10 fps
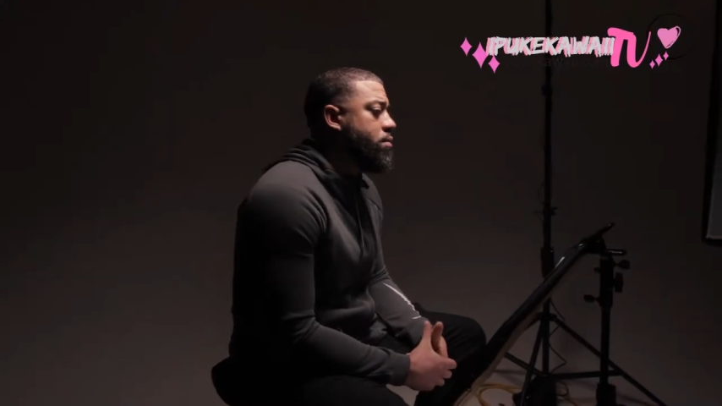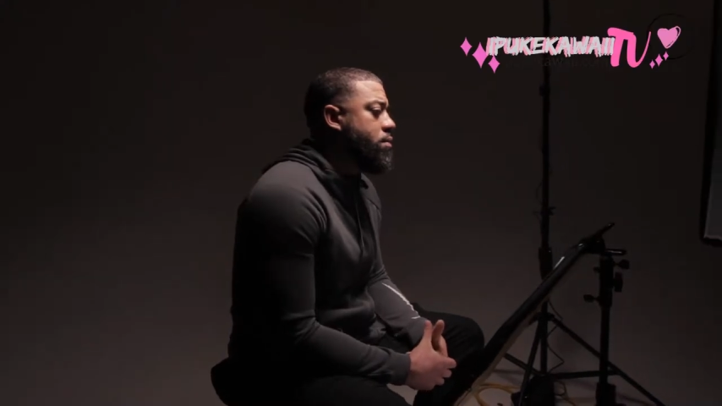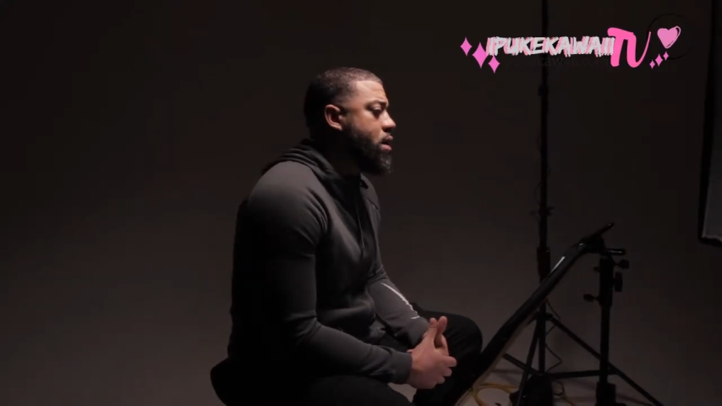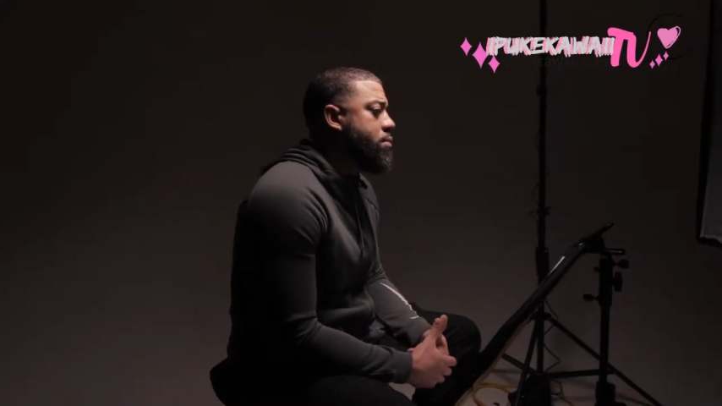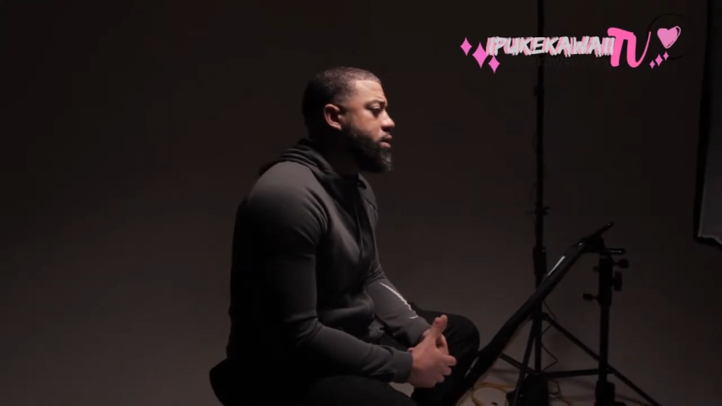
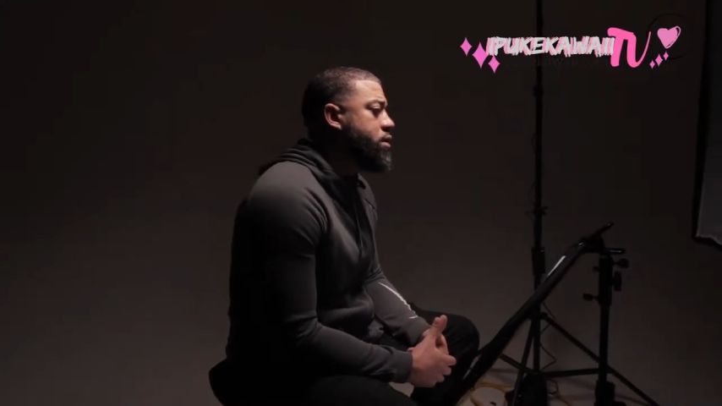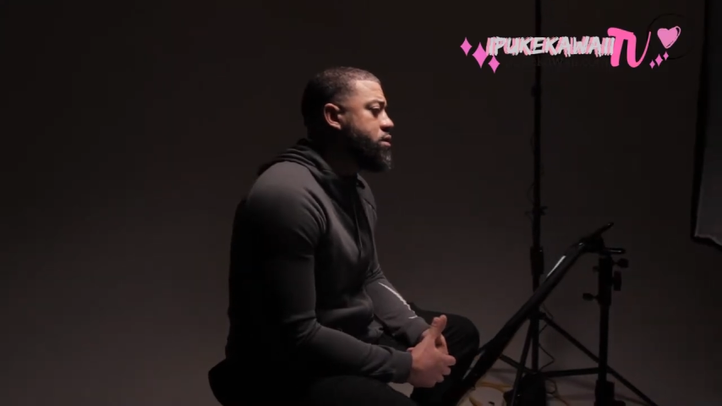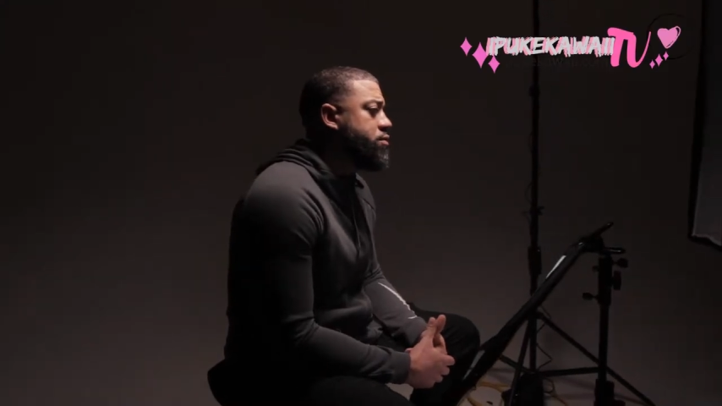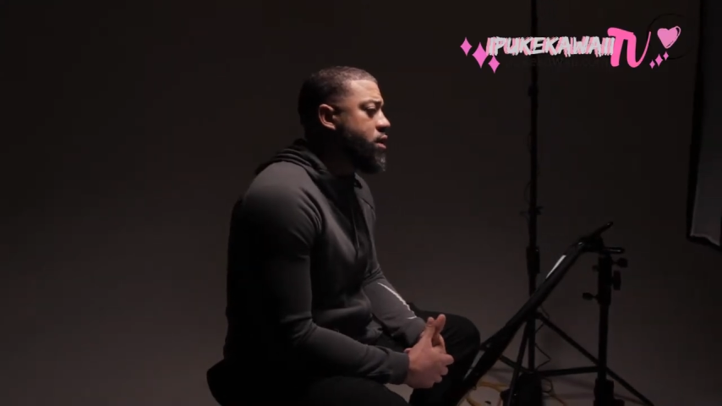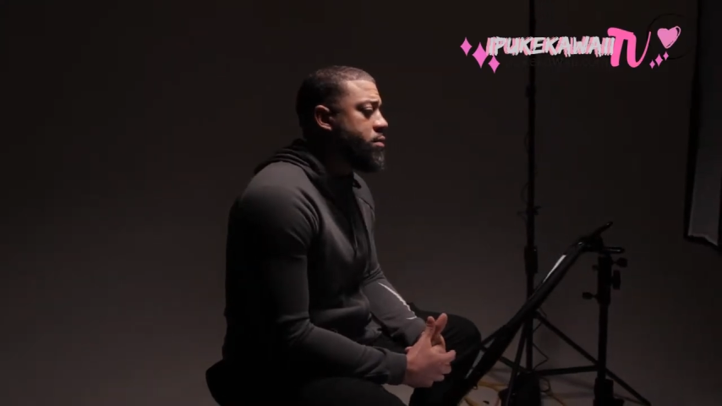My
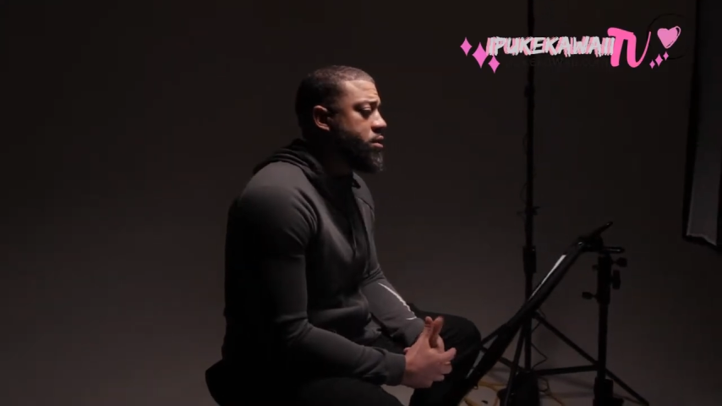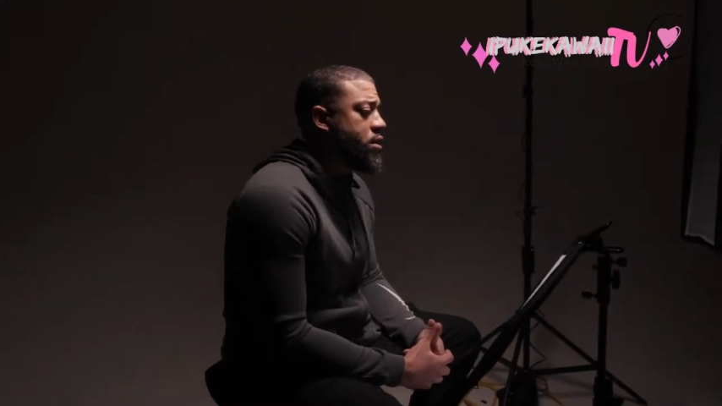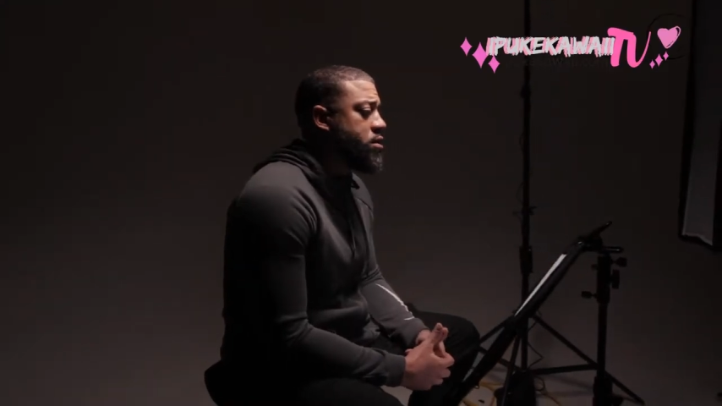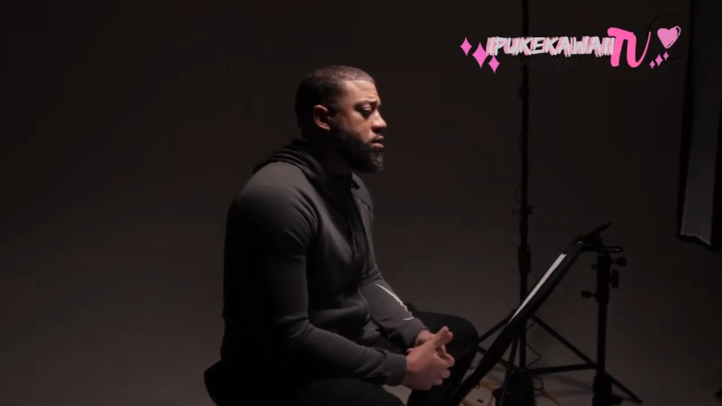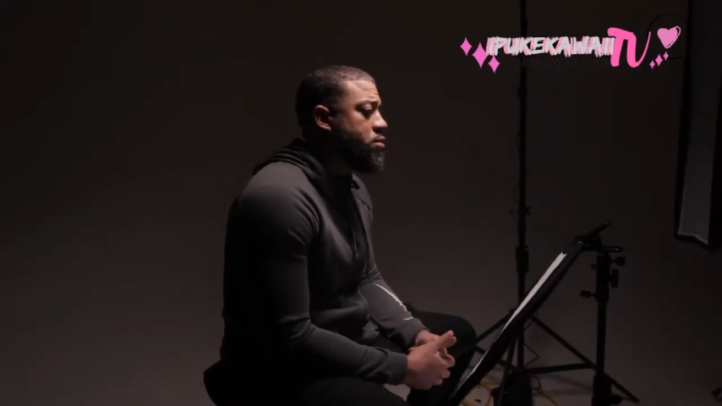biggest
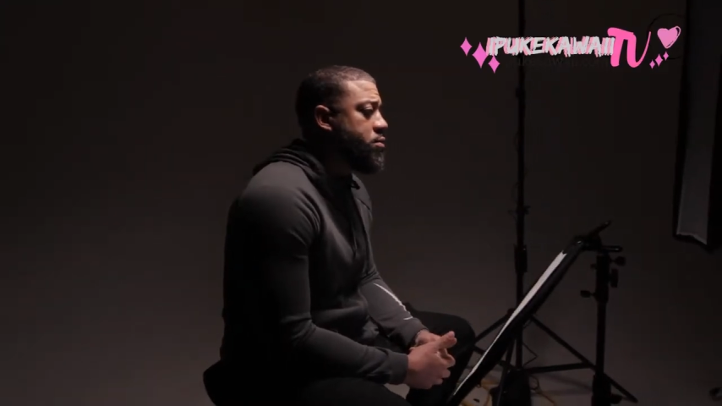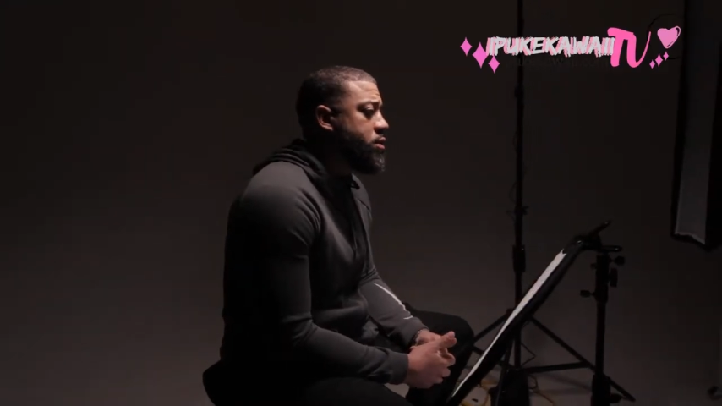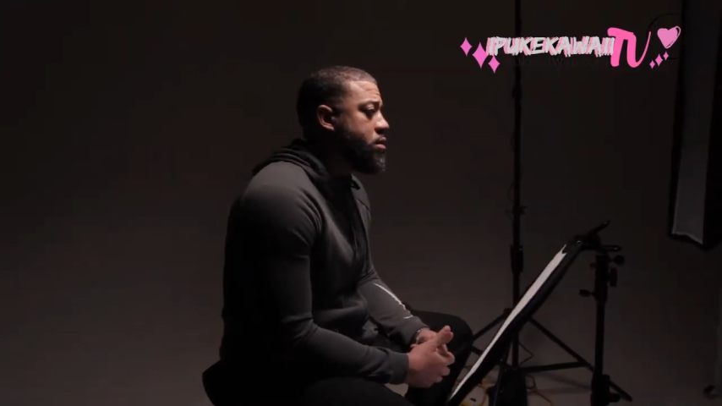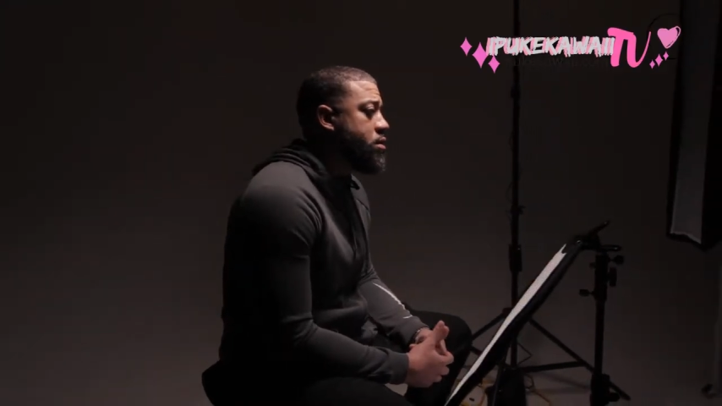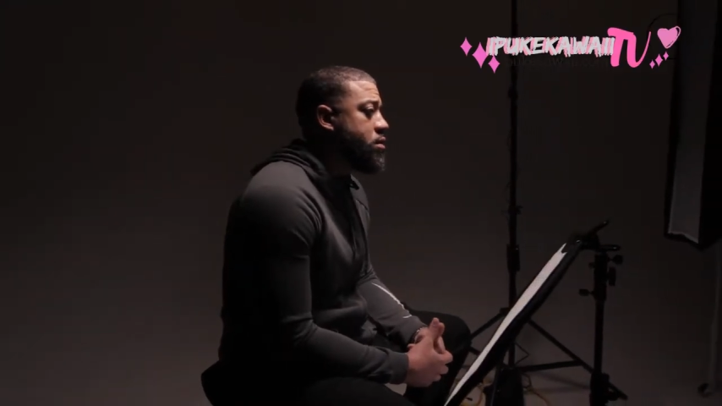recommendation would
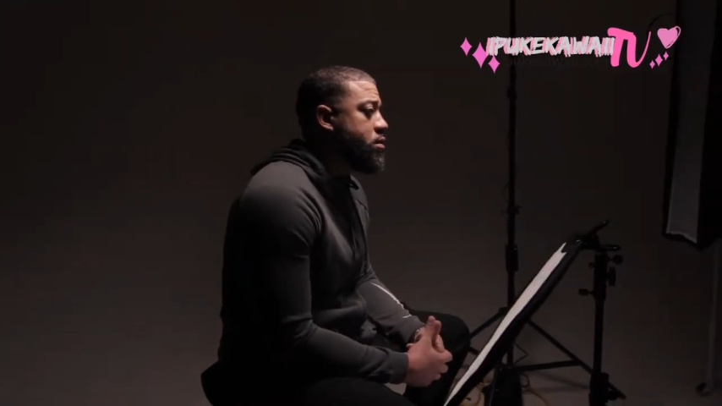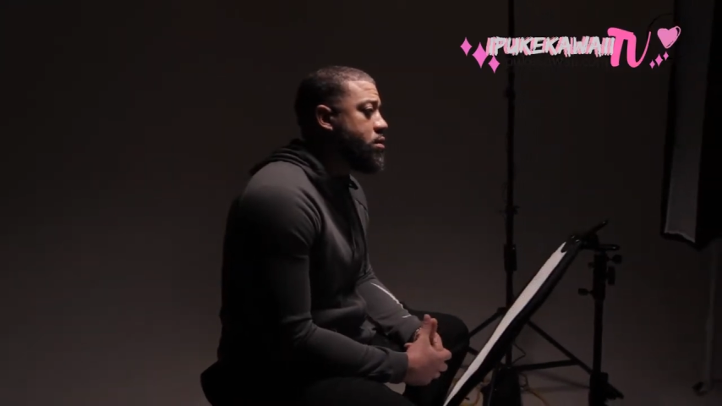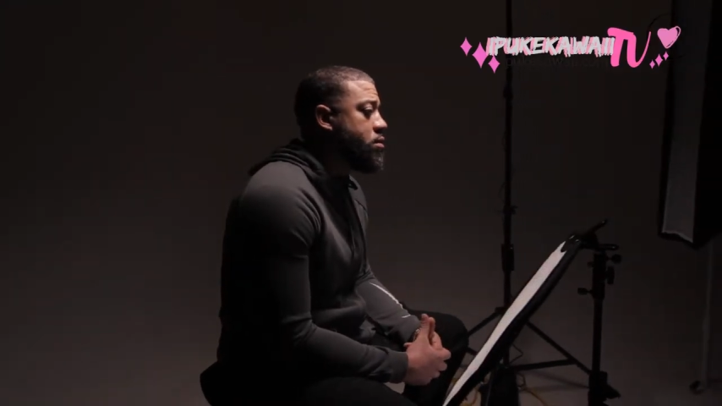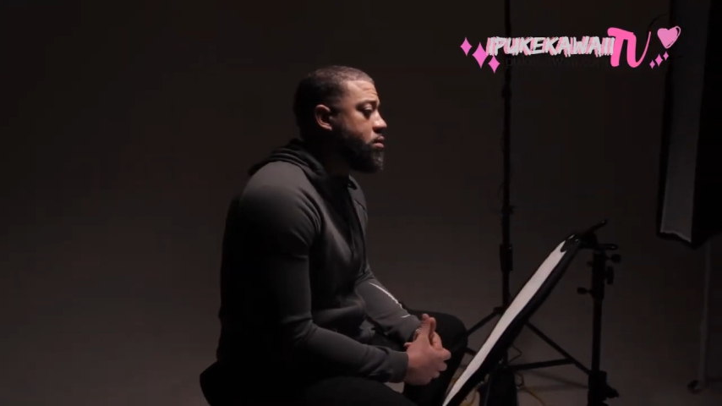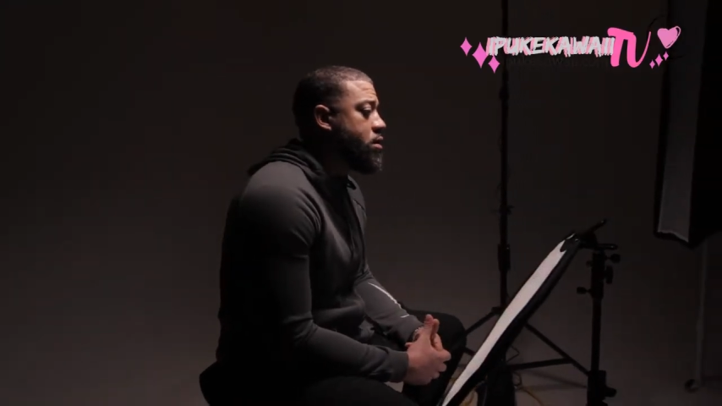be,
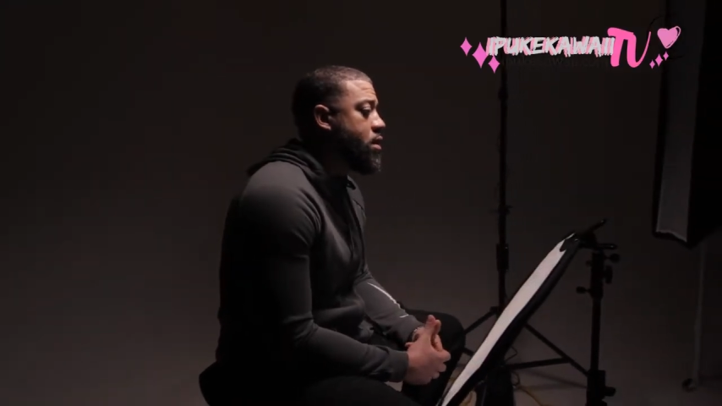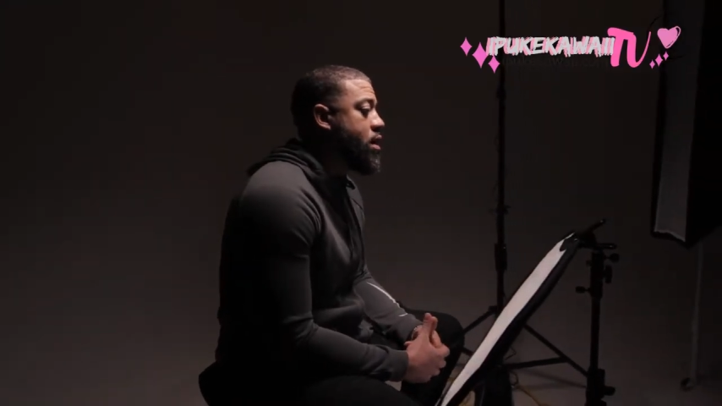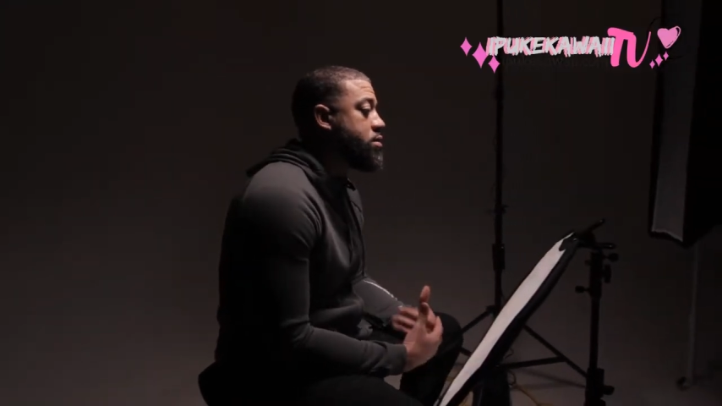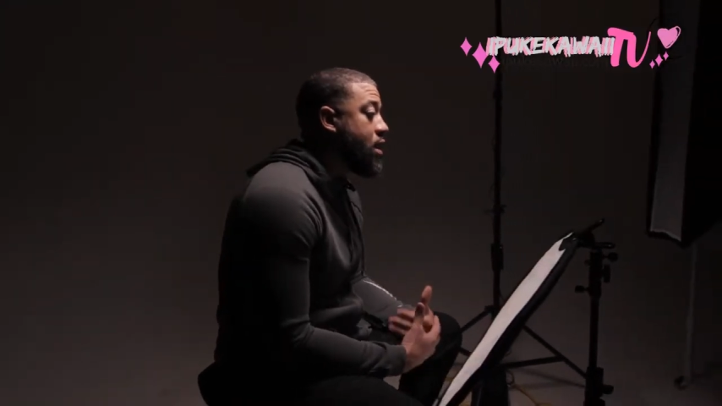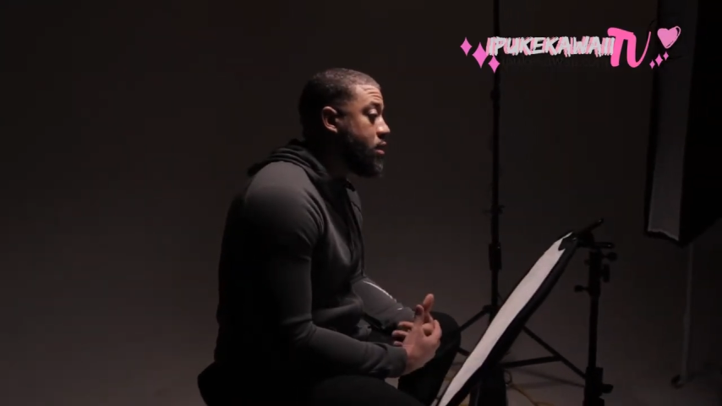
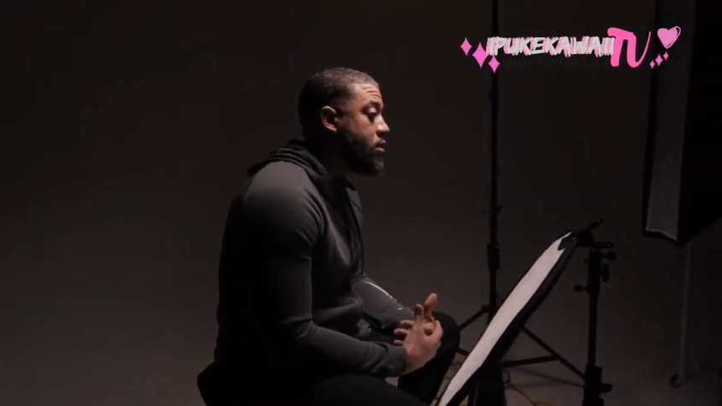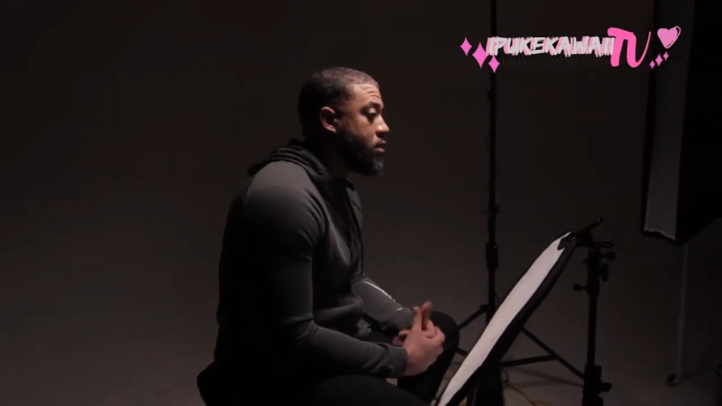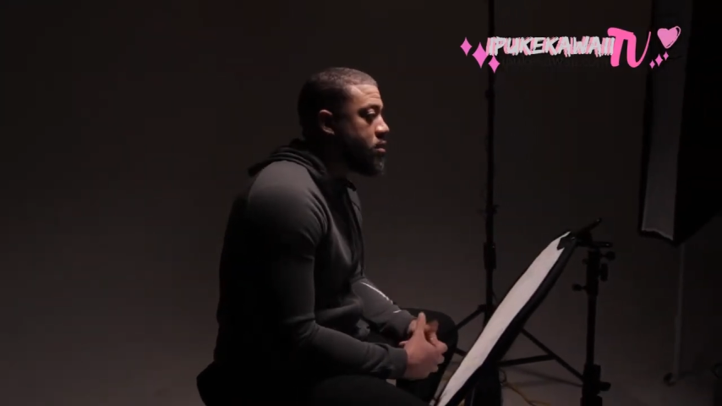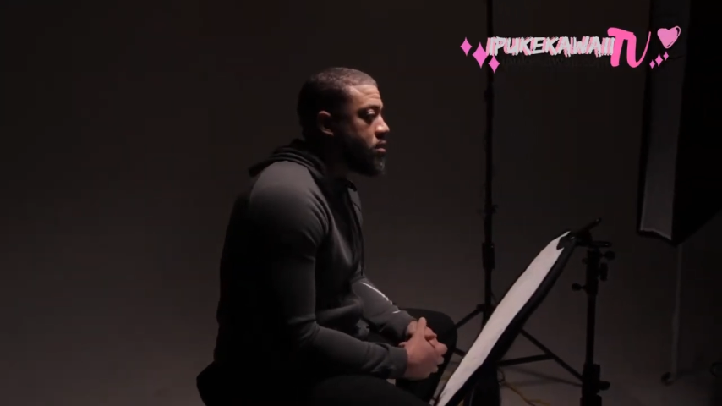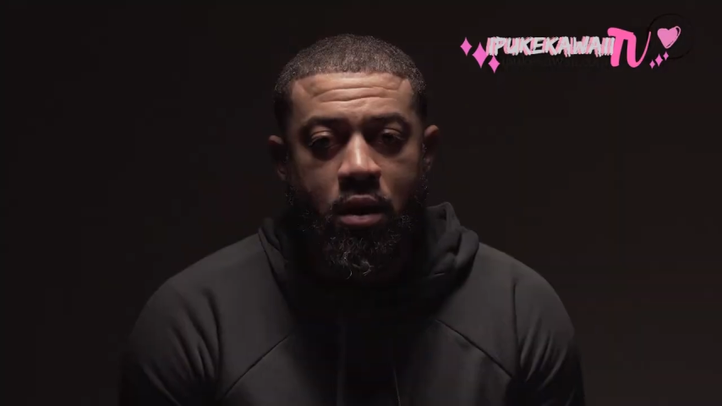as I learned,